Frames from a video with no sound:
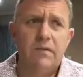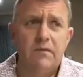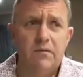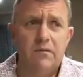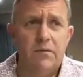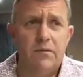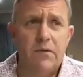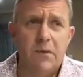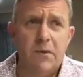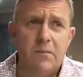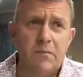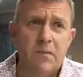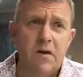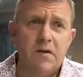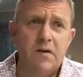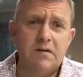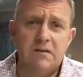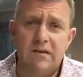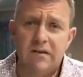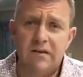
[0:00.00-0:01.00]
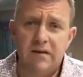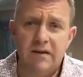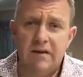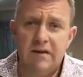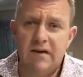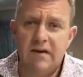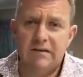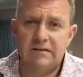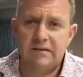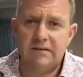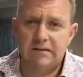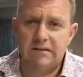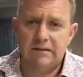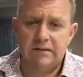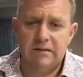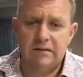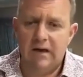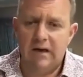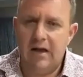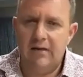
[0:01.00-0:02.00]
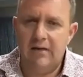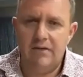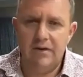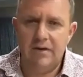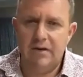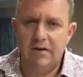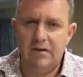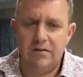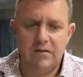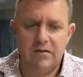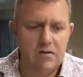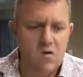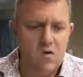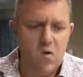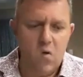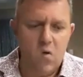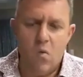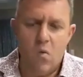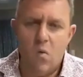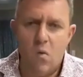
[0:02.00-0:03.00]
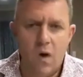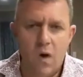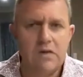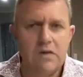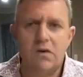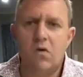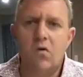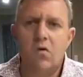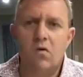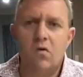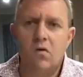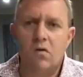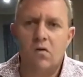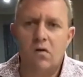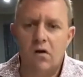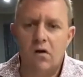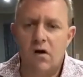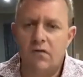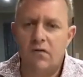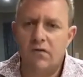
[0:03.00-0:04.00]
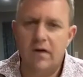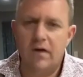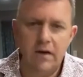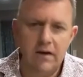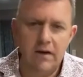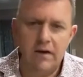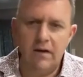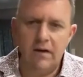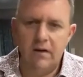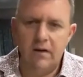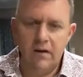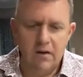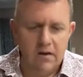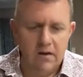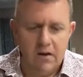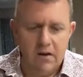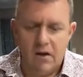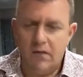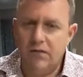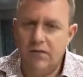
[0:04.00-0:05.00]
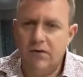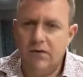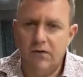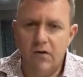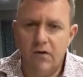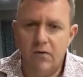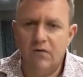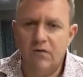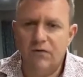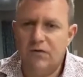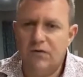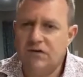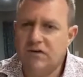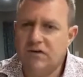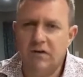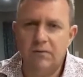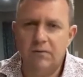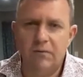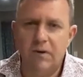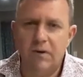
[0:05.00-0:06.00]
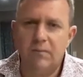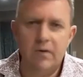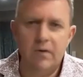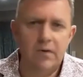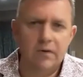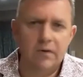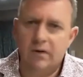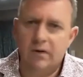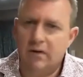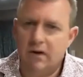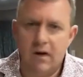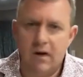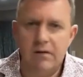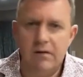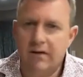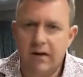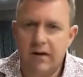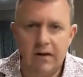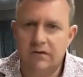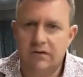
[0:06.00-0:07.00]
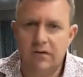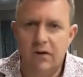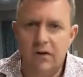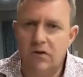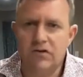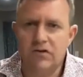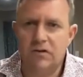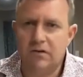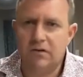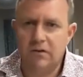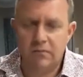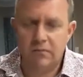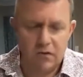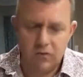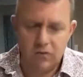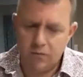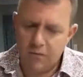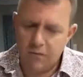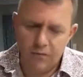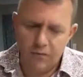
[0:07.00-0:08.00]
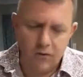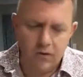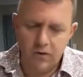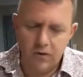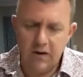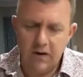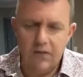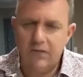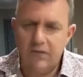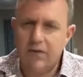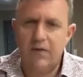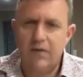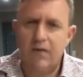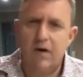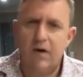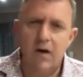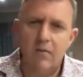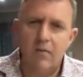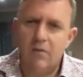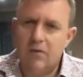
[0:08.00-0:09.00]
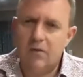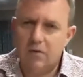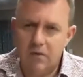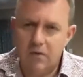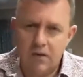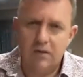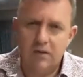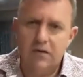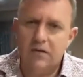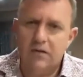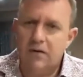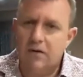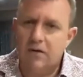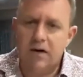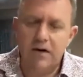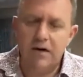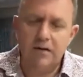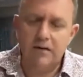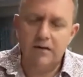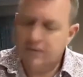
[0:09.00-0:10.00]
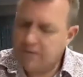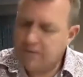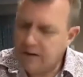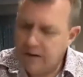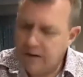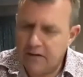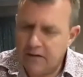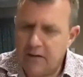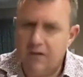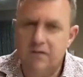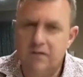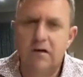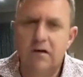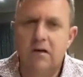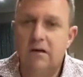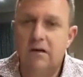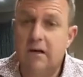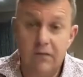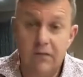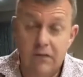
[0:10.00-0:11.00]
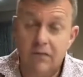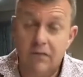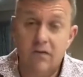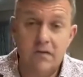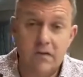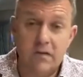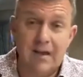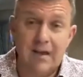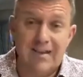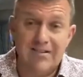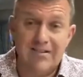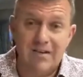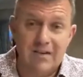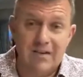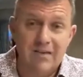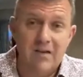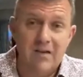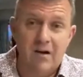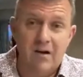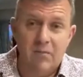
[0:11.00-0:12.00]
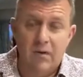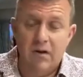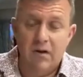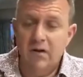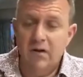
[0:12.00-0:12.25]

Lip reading: for the past 3 days. I haven't heard one call of any of the normal fishing people going out to ocean. Because before you leave the harbour, you get on the radio and you tell Coast Guard, even if you're just catching in the harbour,